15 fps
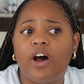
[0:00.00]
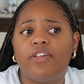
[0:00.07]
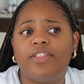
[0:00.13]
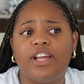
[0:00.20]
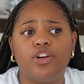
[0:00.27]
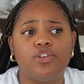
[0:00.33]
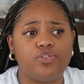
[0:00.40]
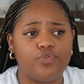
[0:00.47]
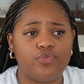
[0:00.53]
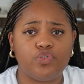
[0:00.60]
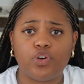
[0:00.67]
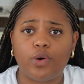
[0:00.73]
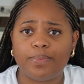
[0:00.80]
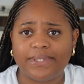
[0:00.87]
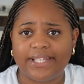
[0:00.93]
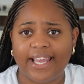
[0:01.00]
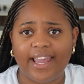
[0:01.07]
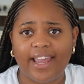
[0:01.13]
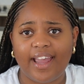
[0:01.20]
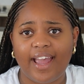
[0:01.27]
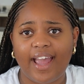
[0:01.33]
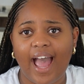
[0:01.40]
Are there loads of jobs
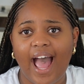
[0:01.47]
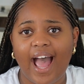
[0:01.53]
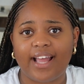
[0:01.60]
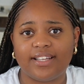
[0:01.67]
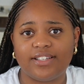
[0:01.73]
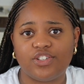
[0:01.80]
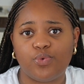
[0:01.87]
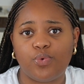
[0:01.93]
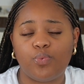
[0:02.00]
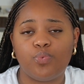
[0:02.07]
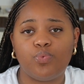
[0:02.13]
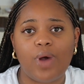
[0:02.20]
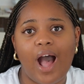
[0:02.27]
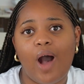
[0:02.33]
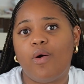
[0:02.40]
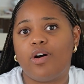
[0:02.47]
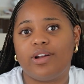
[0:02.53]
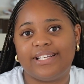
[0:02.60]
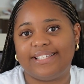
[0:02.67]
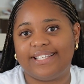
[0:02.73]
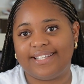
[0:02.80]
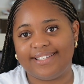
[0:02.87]
here, and how hard
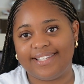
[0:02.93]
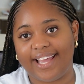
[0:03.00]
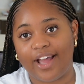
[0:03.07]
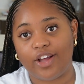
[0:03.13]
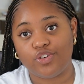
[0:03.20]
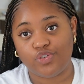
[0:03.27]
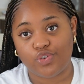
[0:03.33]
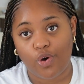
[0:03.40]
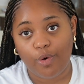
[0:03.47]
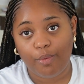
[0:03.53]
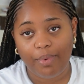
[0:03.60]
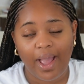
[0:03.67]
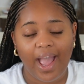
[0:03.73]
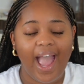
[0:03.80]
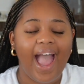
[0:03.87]
is it to get a job?